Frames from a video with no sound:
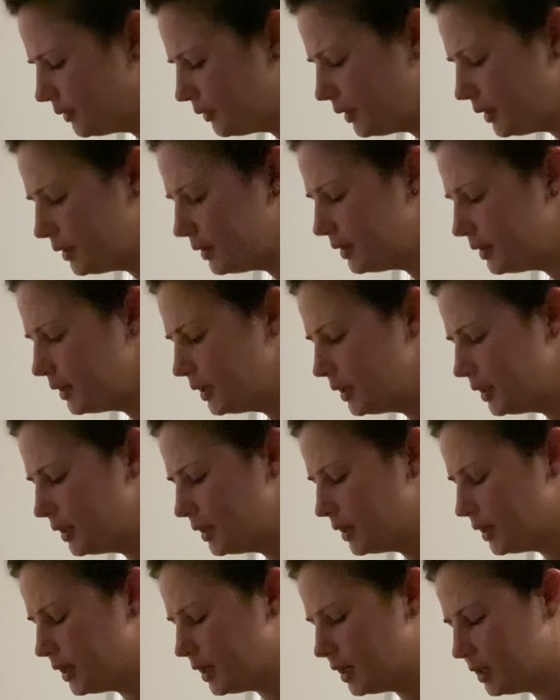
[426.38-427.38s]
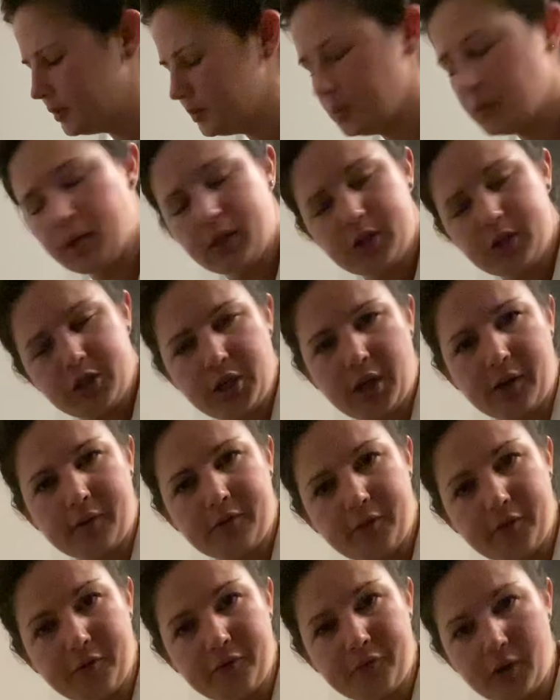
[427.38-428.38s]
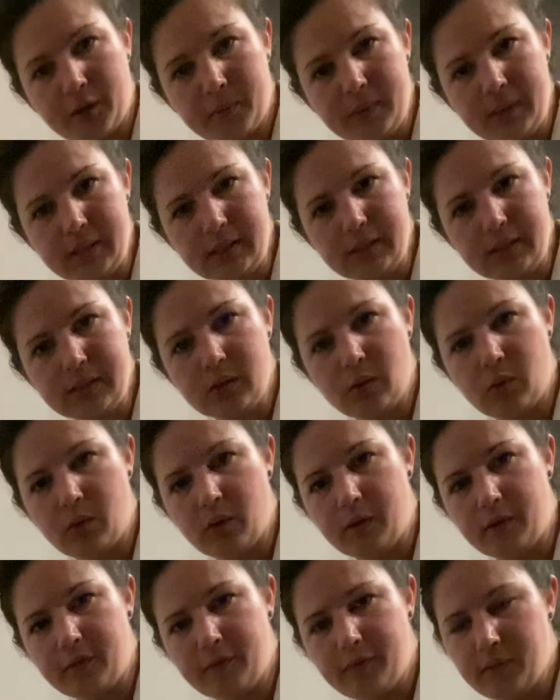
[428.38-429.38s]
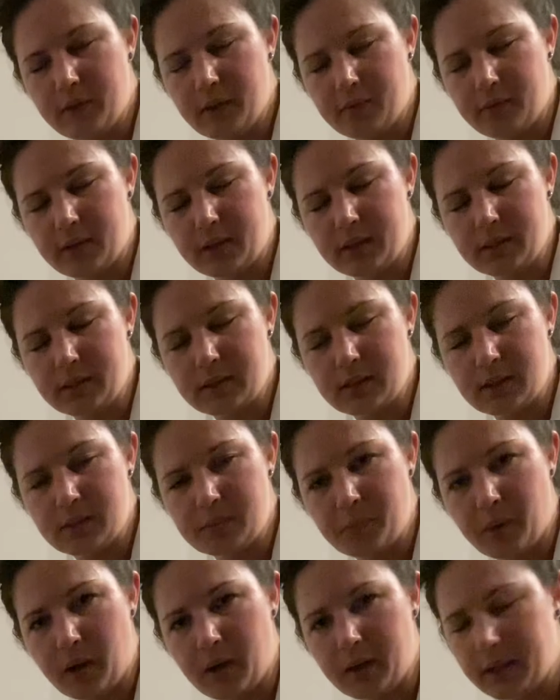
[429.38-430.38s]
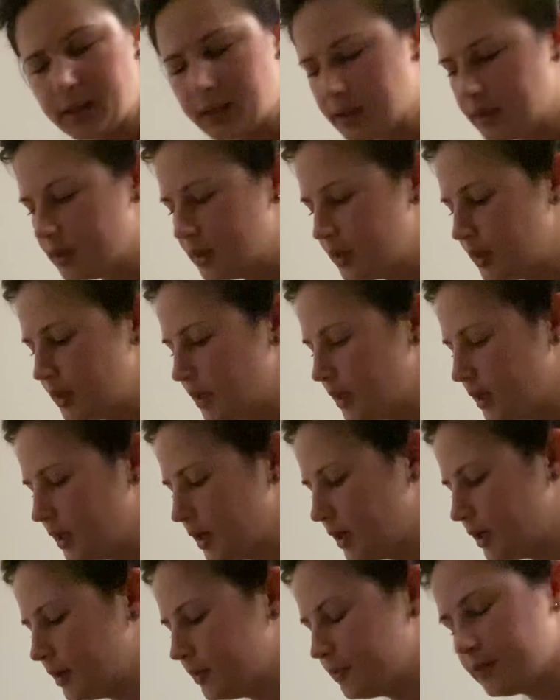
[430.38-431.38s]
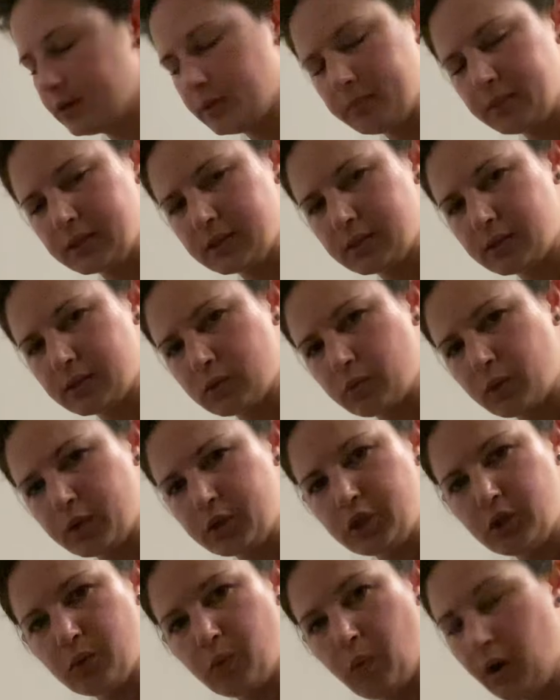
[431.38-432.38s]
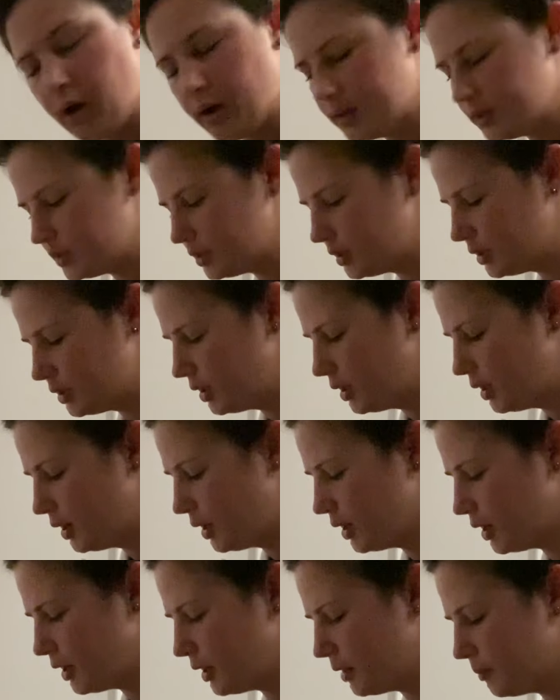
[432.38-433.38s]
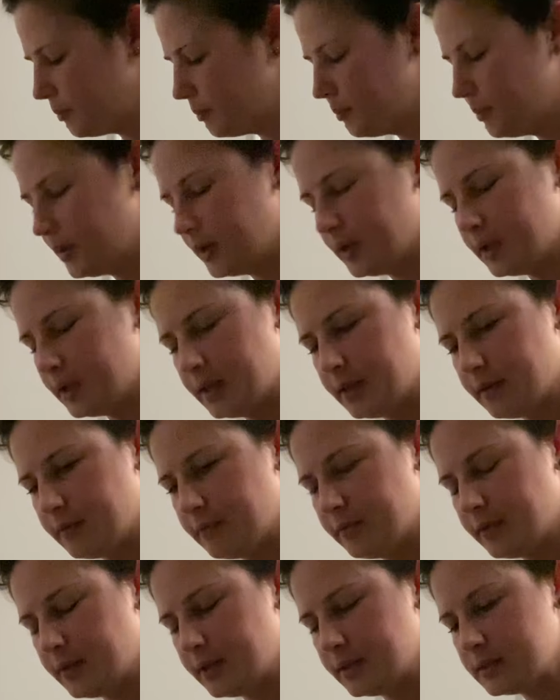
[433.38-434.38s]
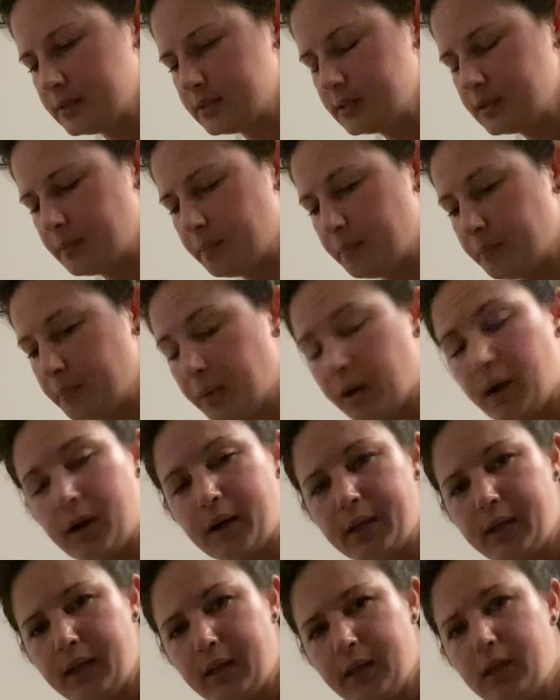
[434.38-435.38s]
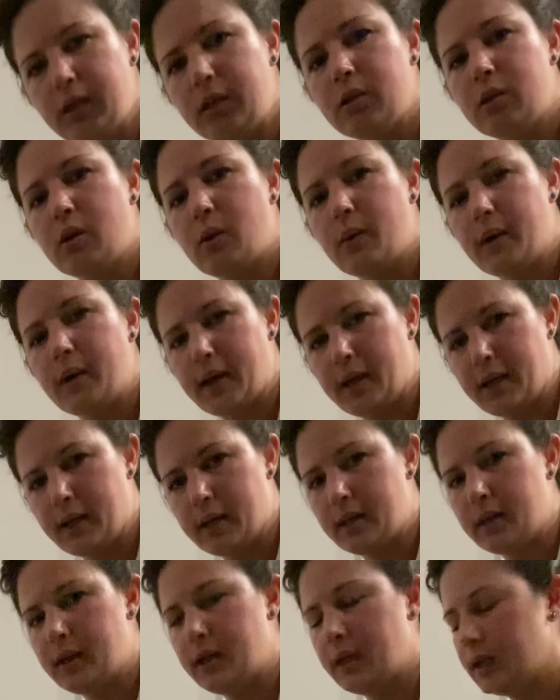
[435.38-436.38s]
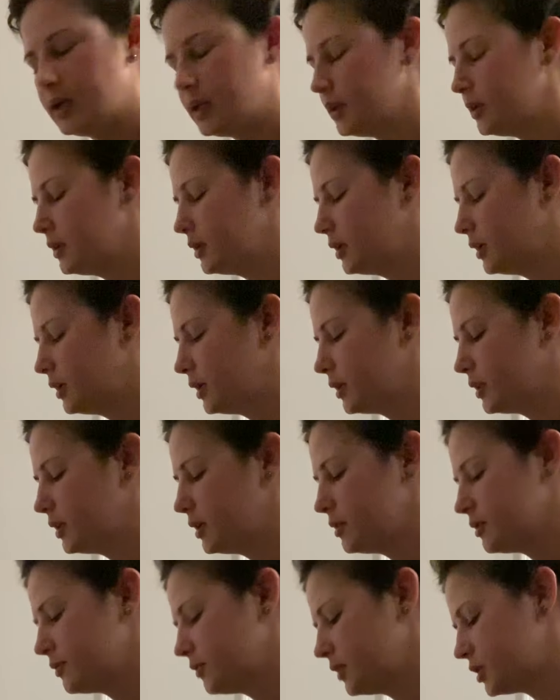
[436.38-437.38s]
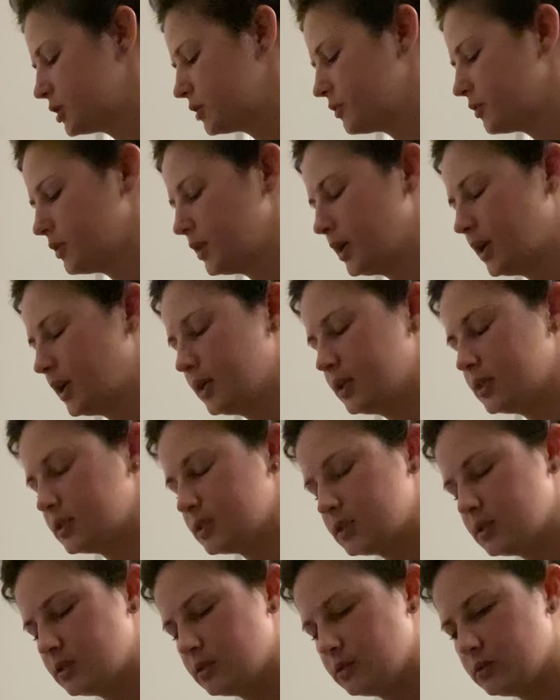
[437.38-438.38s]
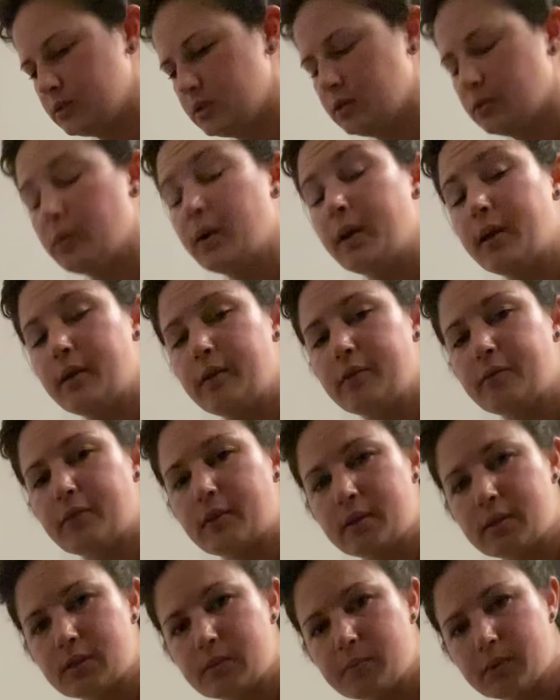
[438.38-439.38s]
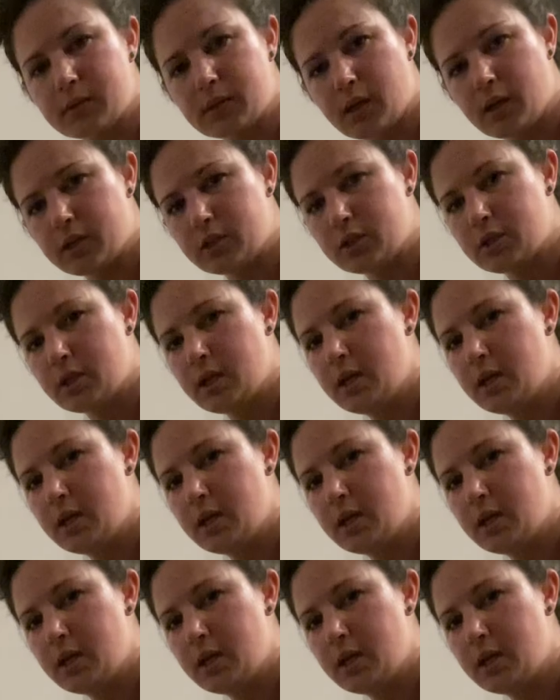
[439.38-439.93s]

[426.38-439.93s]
then you want to check for firmness, or if the fundus is boggy. Firmness is what you want, but if it's boggy, you go ahead and the intervention for that is to do a fundus massage,